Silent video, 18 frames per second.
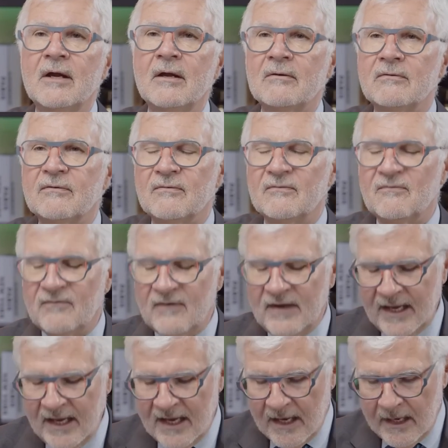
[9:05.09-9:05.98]
It's
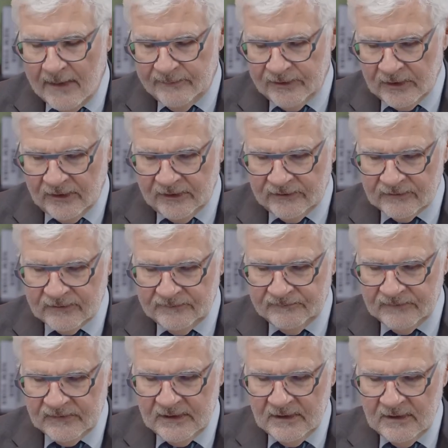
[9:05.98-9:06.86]
fabulous.
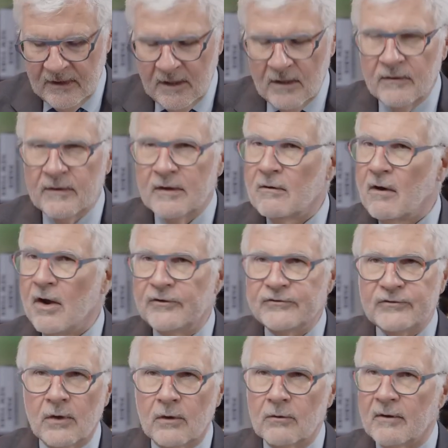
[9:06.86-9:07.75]
They're
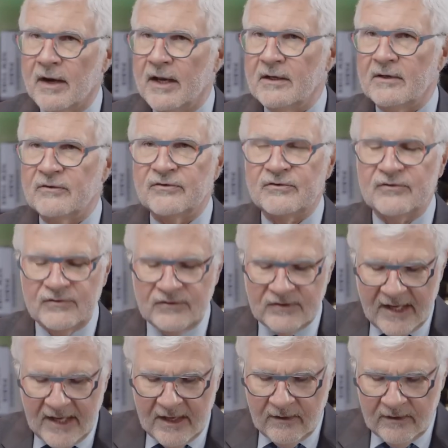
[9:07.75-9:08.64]
also great in
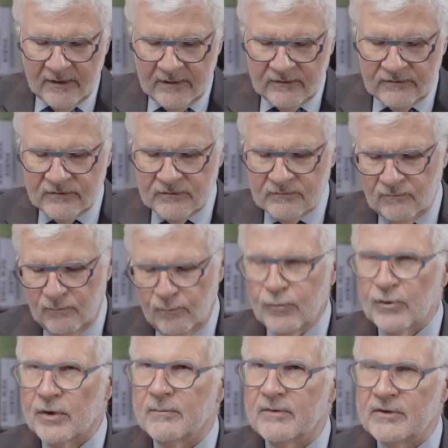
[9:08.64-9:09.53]
salads,
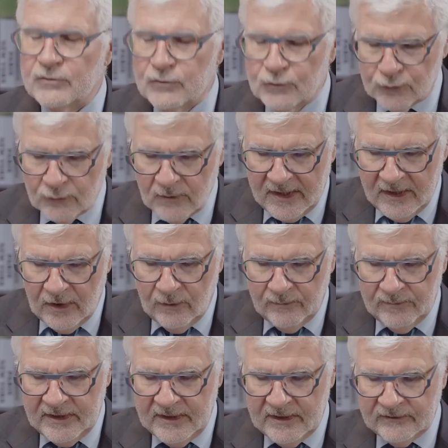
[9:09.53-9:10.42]
put them in
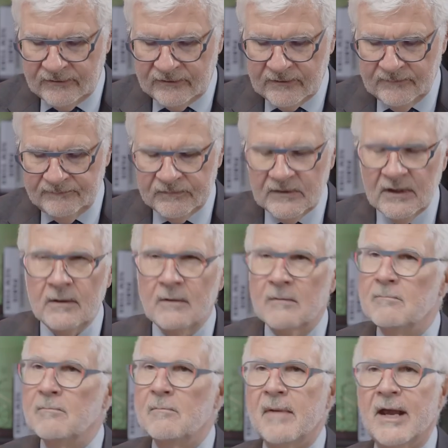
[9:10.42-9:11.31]
trail mix,
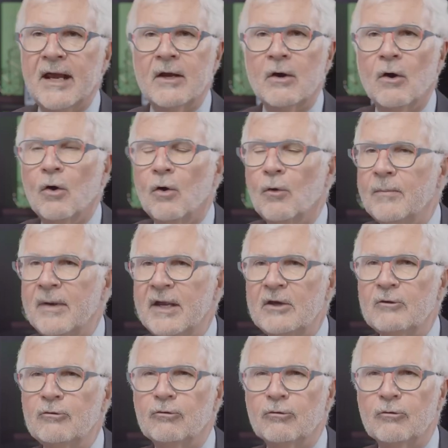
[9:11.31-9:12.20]
make
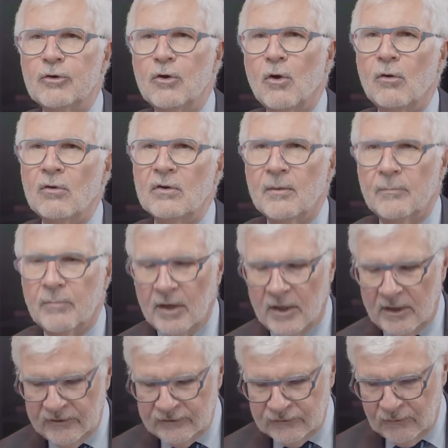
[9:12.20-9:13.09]
homemade granola
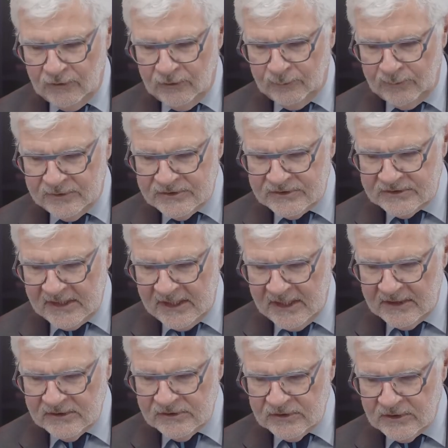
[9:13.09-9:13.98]
bars with
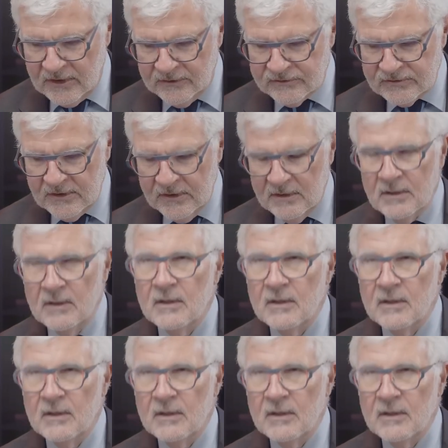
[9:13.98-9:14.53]
pistachios.